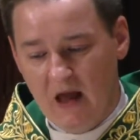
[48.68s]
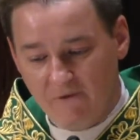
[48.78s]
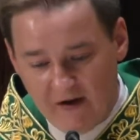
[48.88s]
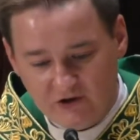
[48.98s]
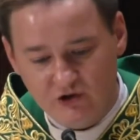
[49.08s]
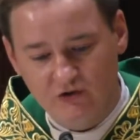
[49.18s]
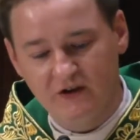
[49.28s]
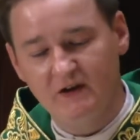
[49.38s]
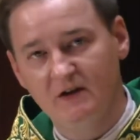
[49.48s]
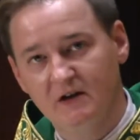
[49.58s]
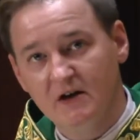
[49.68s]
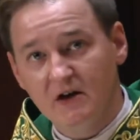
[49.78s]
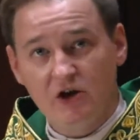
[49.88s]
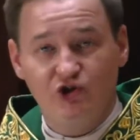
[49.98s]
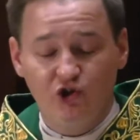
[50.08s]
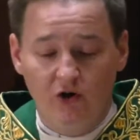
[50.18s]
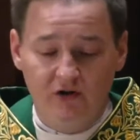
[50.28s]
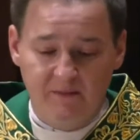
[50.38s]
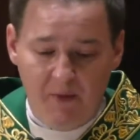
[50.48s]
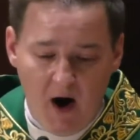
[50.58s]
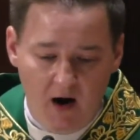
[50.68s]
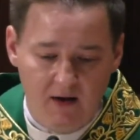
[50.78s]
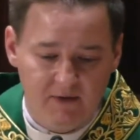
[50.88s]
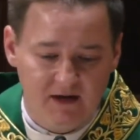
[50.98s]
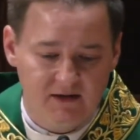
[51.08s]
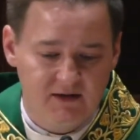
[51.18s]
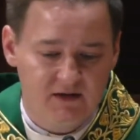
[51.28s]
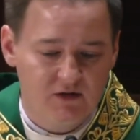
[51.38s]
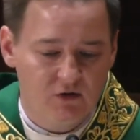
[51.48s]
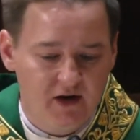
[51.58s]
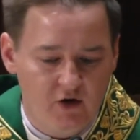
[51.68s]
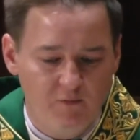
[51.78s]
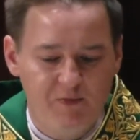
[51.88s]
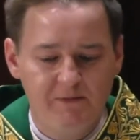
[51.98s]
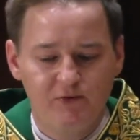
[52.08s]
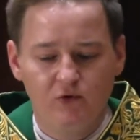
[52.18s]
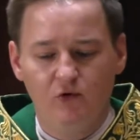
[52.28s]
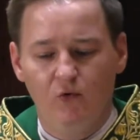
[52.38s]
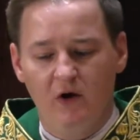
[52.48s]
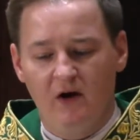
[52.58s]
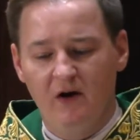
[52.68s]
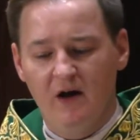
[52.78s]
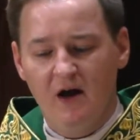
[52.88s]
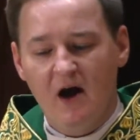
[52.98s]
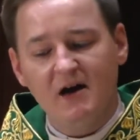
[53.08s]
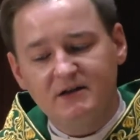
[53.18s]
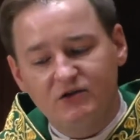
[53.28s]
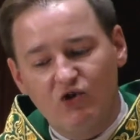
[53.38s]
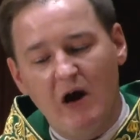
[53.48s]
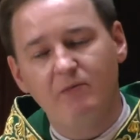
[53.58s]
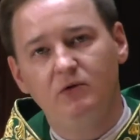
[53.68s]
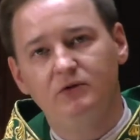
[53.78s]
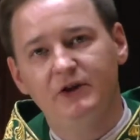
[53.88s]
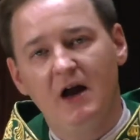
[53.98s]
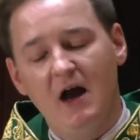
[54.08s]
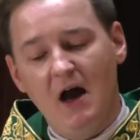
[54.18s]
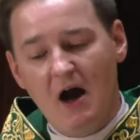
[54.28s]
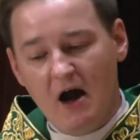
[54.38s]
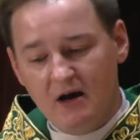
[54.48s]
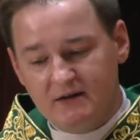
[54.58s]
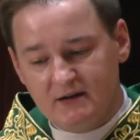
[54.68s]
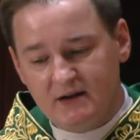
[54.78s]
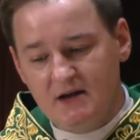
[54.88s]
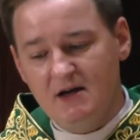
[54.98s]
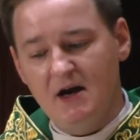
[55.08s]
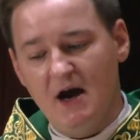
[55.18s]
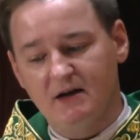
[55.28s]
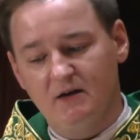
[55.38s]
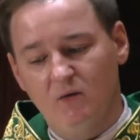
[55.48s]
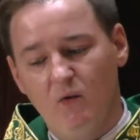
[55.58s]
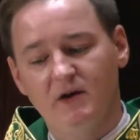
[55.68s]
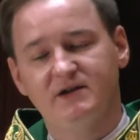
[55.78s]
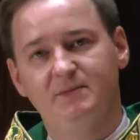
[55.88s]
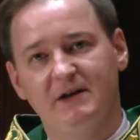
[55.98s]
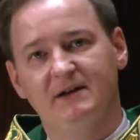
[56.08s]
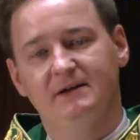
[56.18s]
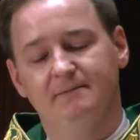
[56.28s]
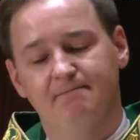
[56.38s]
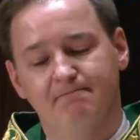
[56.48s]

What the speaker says: Eventually, he joined the parliament to help people who were as troubled as he had once been.